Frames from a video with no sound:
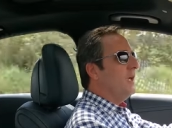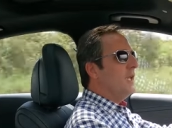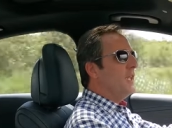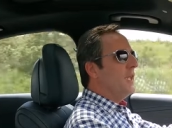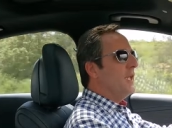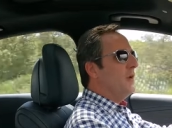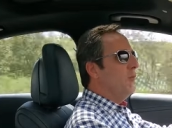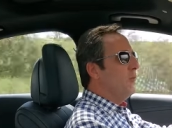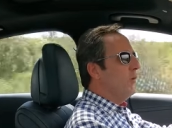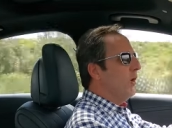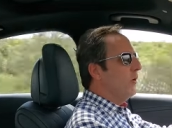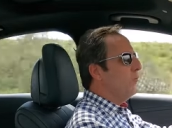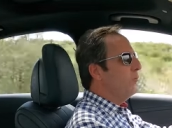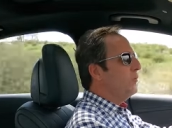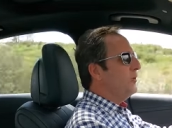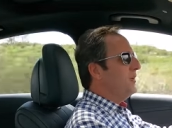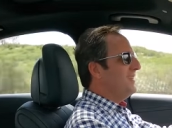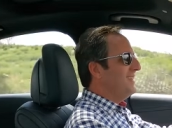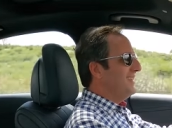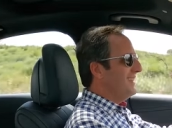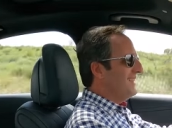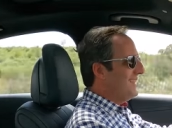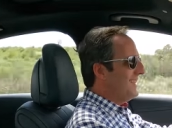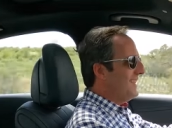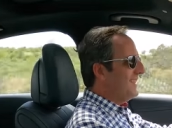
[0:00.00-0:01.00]
than one would
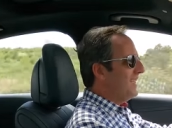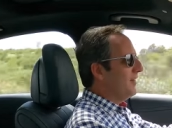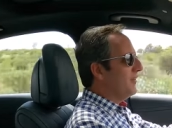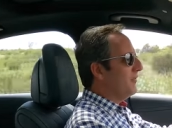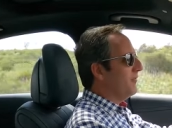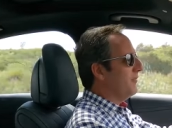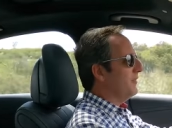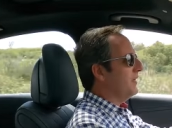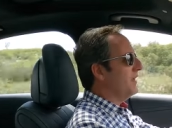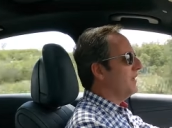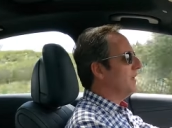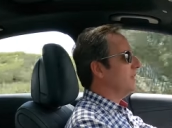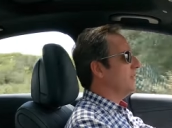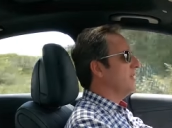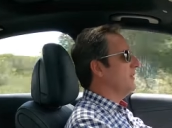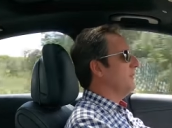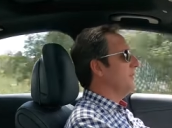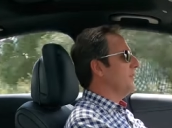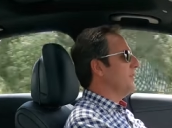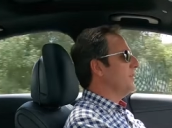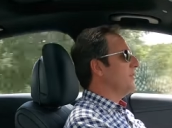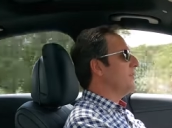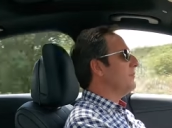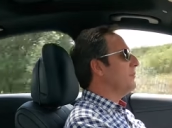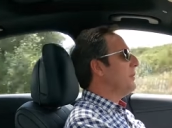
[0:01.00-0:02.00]
need in a vehicle of
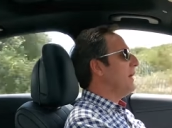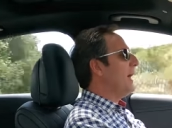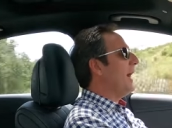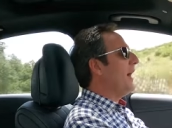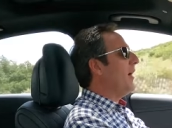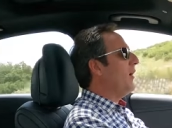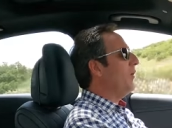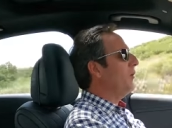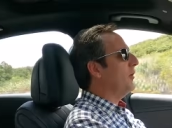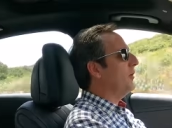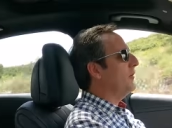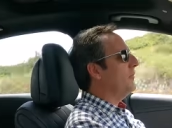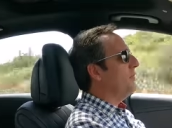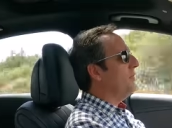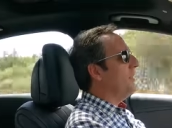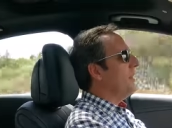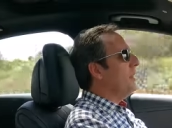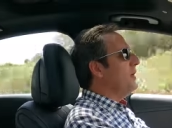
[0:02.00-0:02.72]
this power.